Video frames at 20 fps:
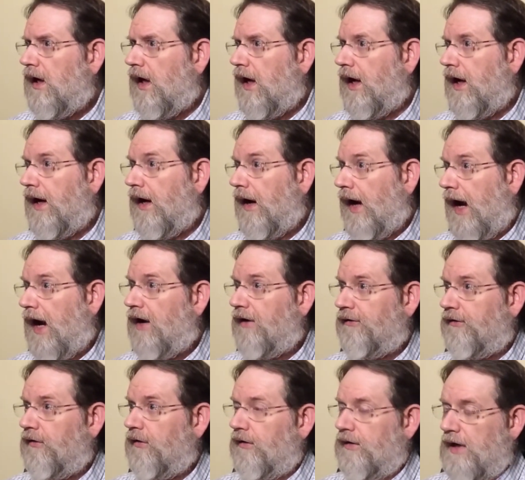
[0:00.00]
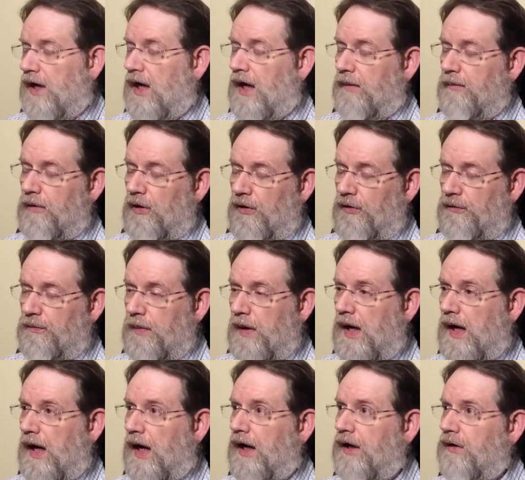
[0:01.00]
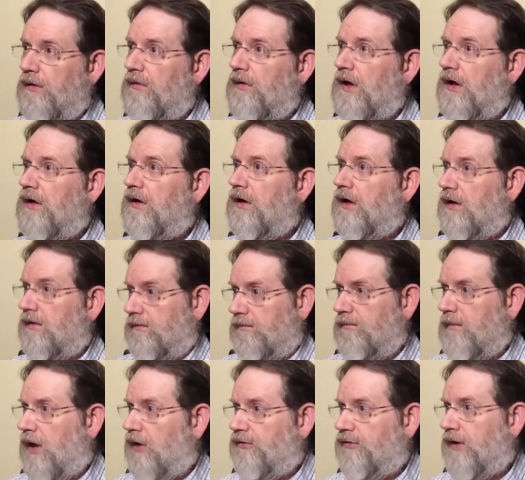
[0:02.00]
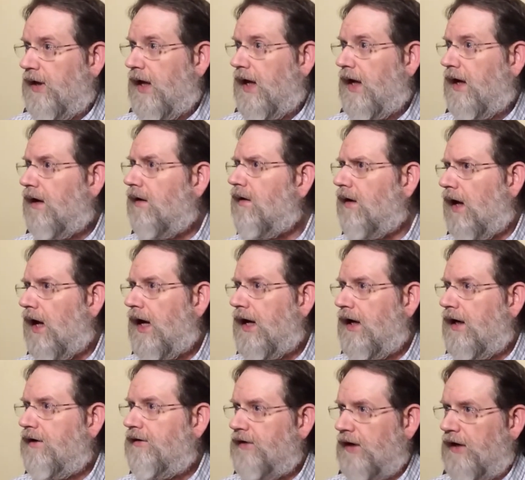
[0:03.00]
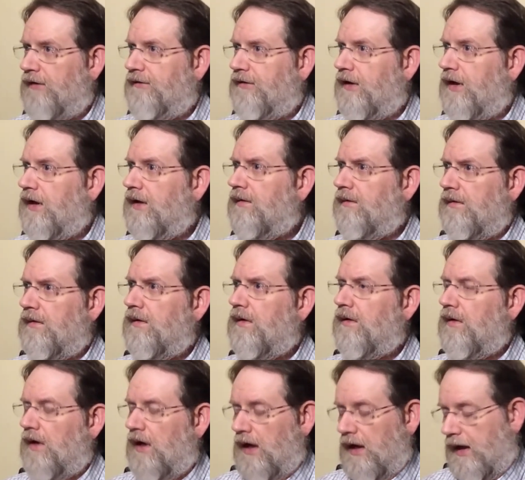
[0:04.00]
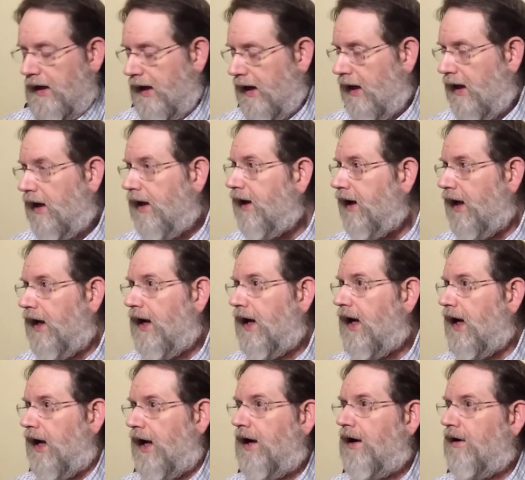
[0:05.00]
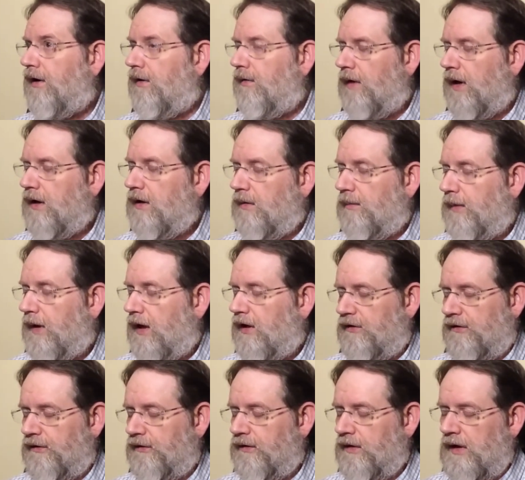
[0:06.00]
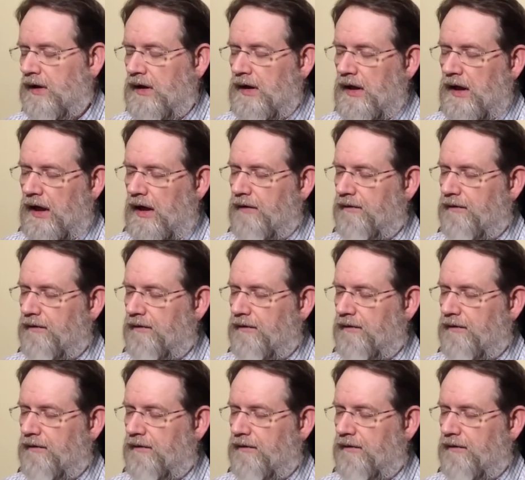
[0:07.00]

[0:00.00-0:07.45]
and as time goes by, you need to measure that light intensity again and again on a regular basis. And